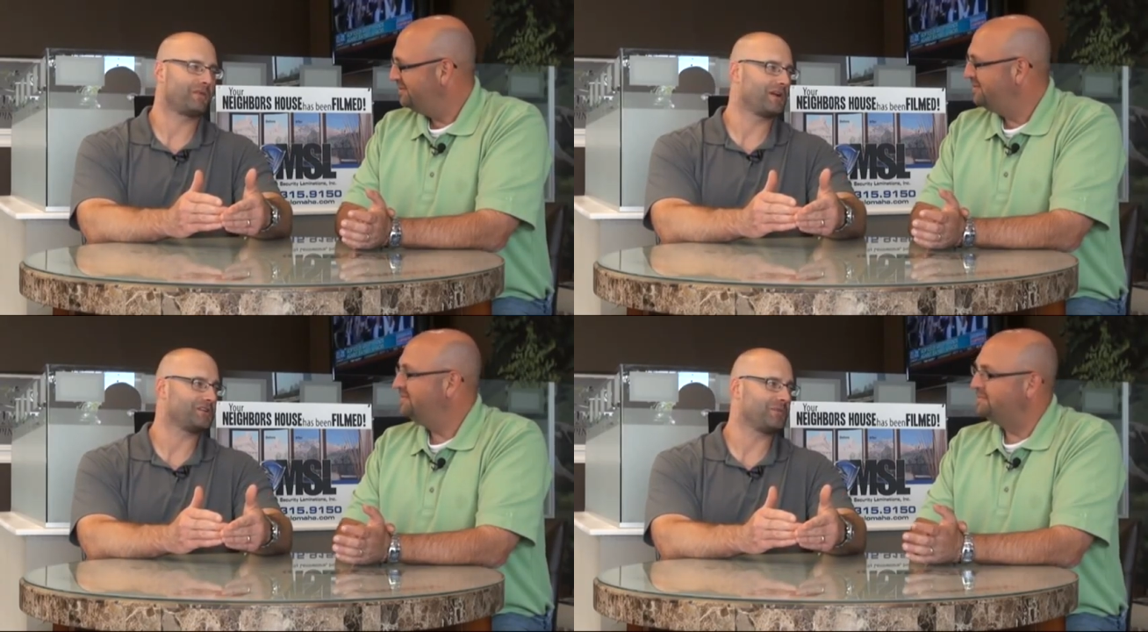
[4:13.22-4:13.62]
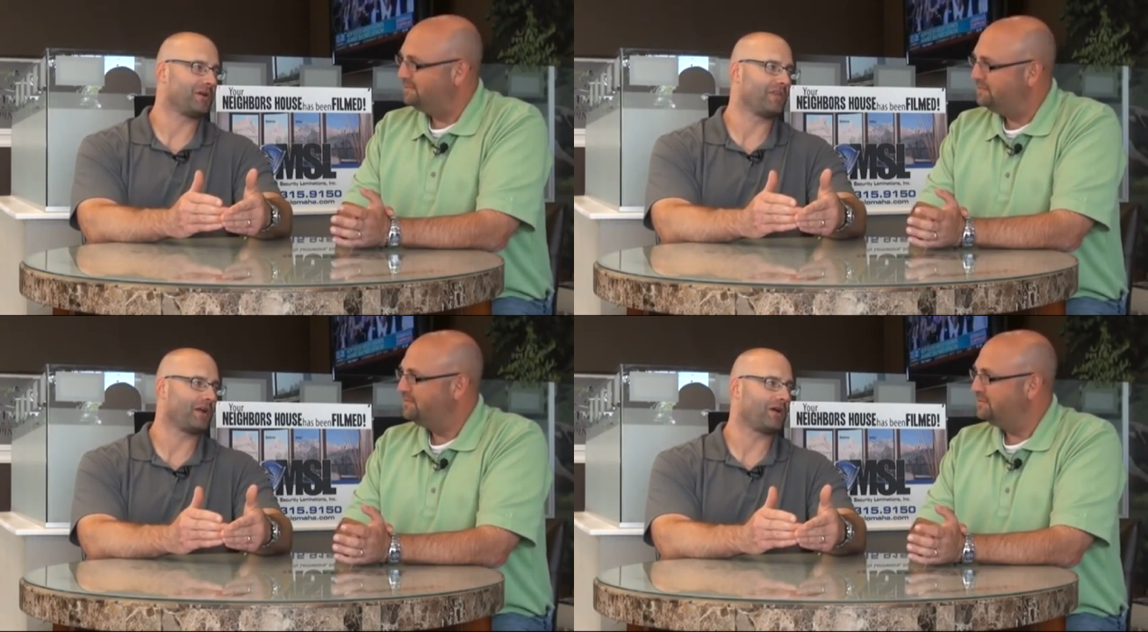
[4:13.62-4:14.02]
Speaker 1: freshman
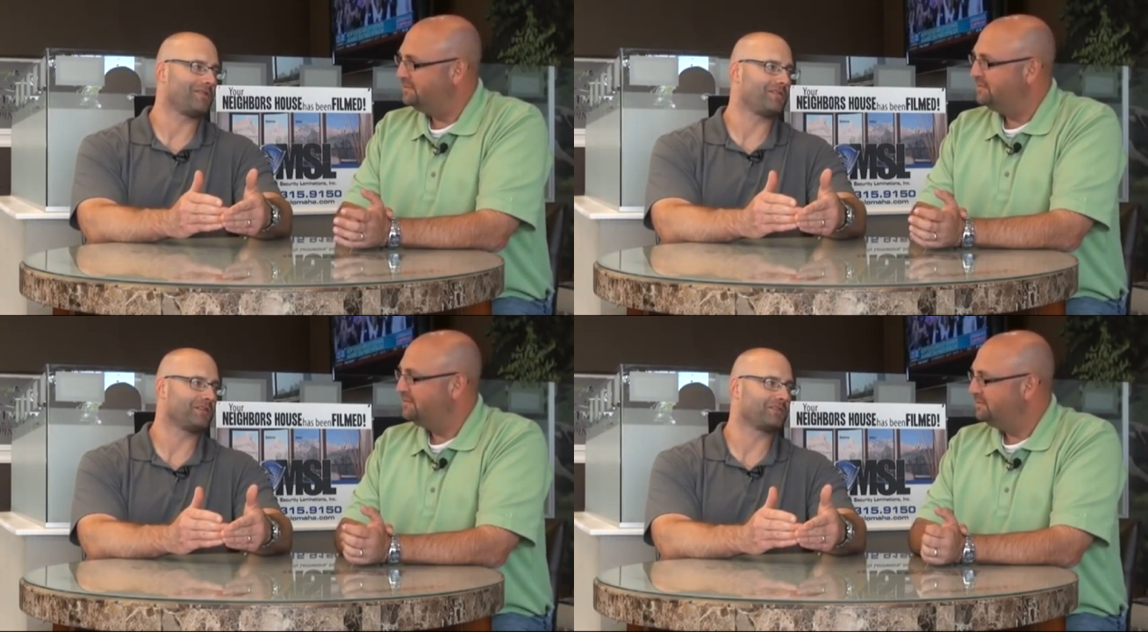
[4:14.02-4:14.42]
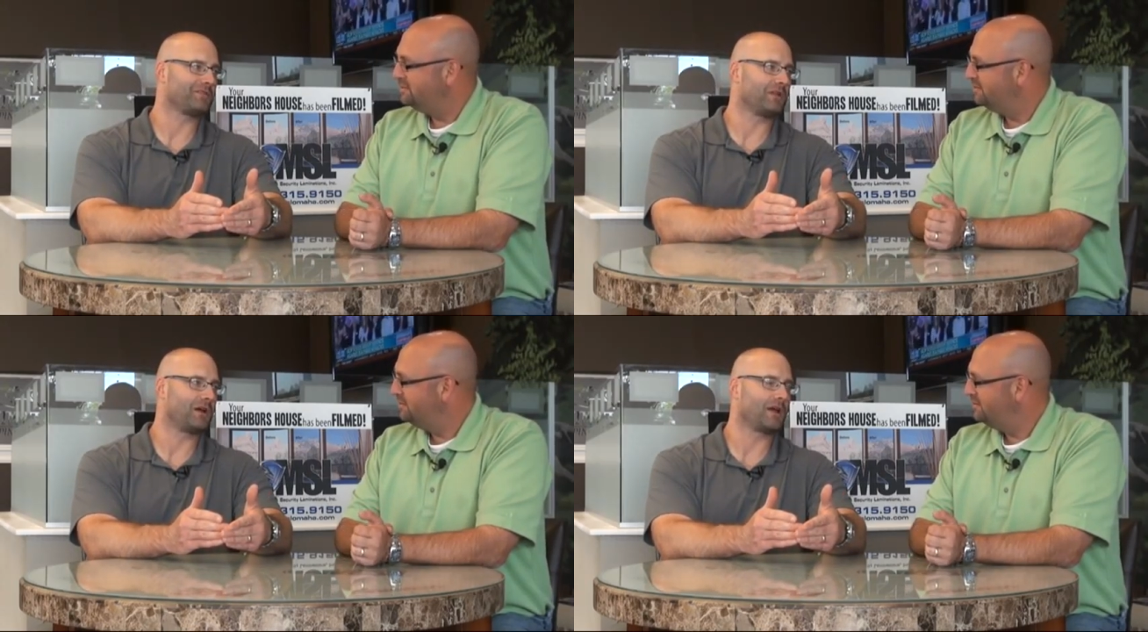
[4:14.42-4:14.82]
on that offensive
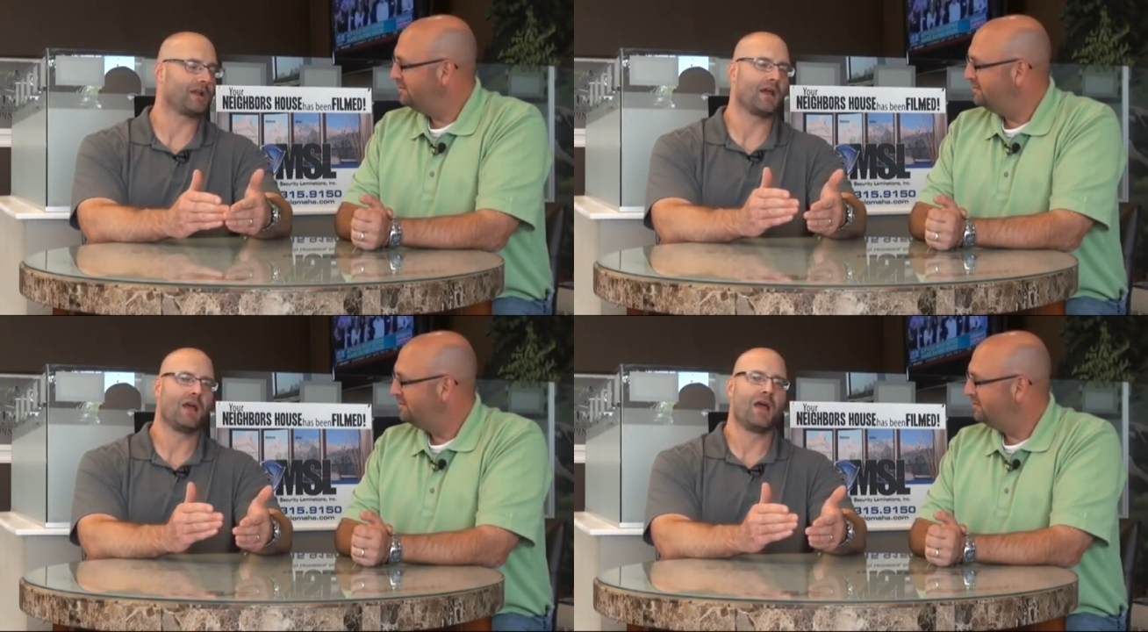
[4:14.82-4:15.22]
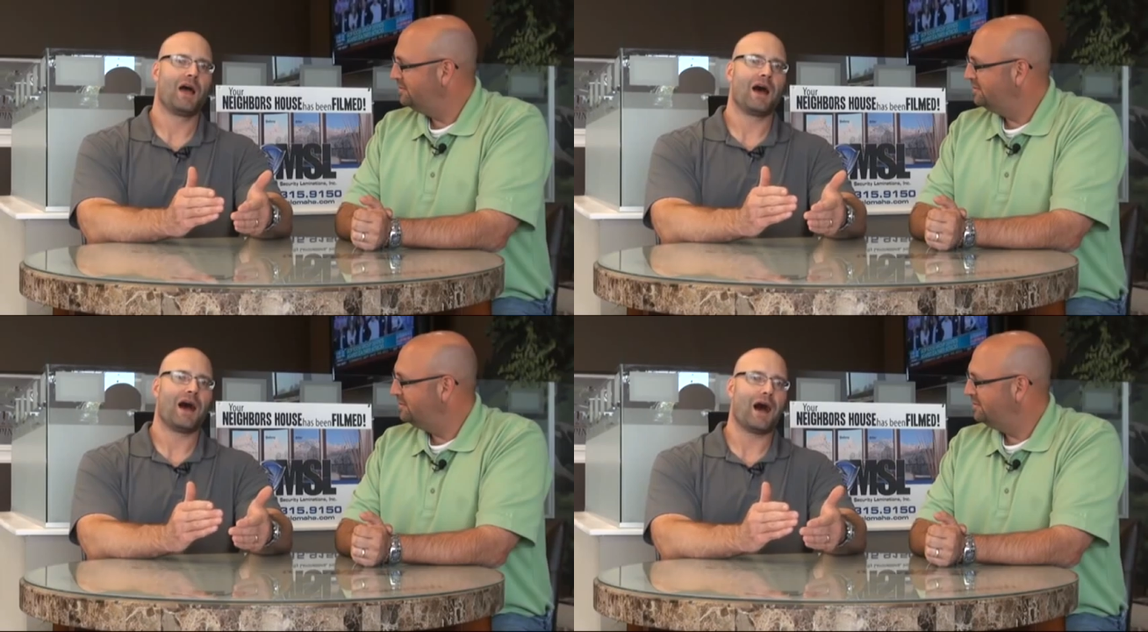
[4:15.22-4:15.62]
line.
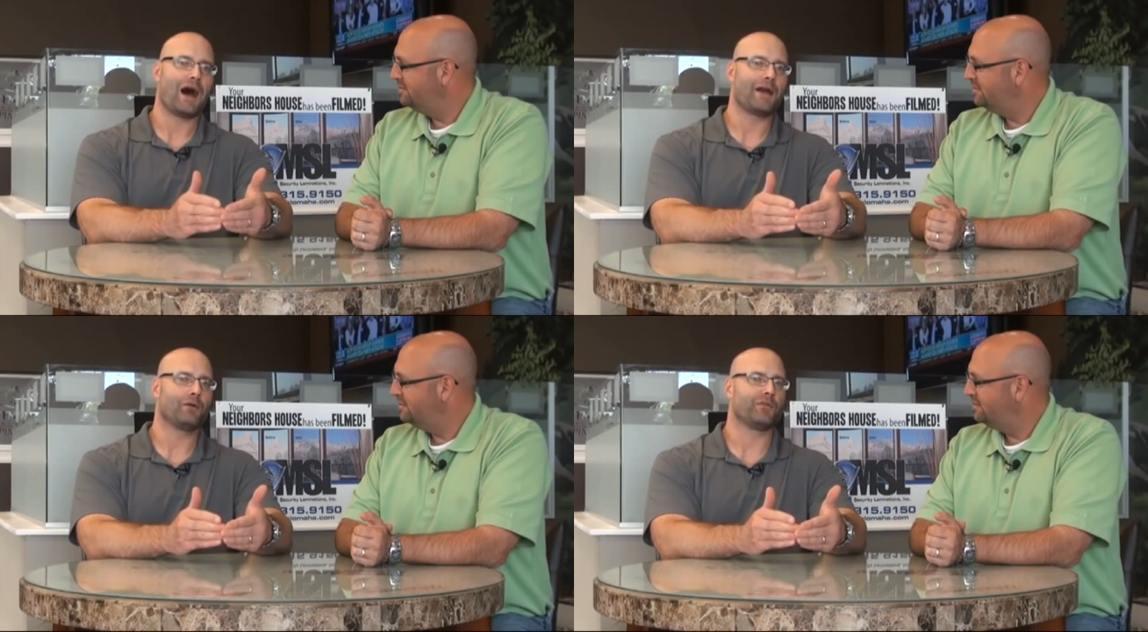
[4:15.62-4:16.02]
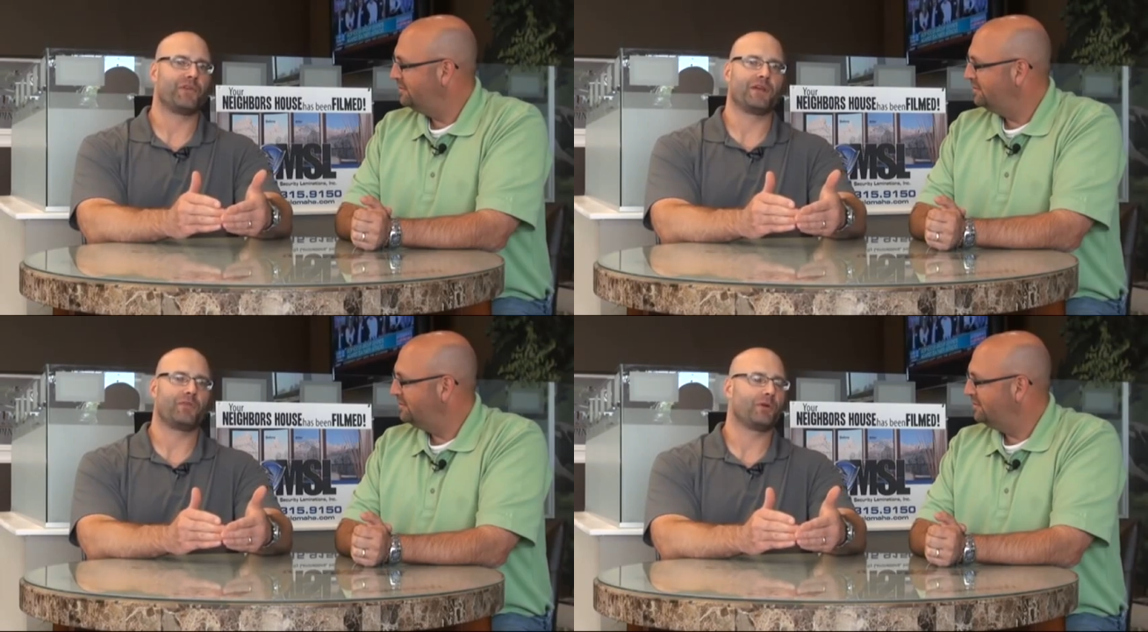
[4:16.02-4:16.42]
I don't
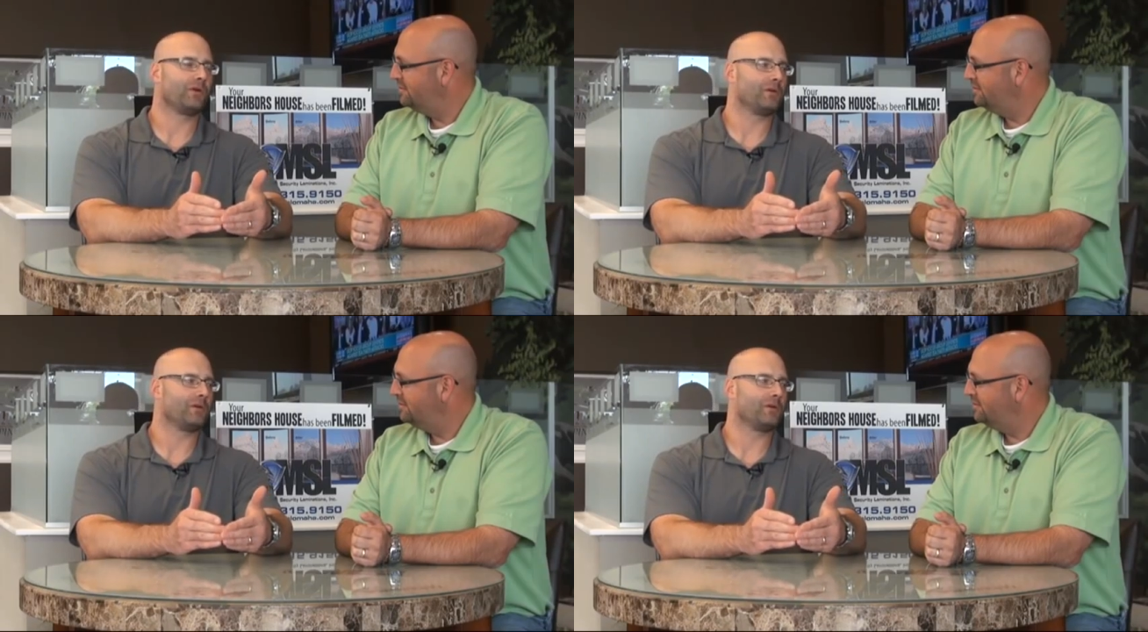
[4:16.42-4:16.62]
think they're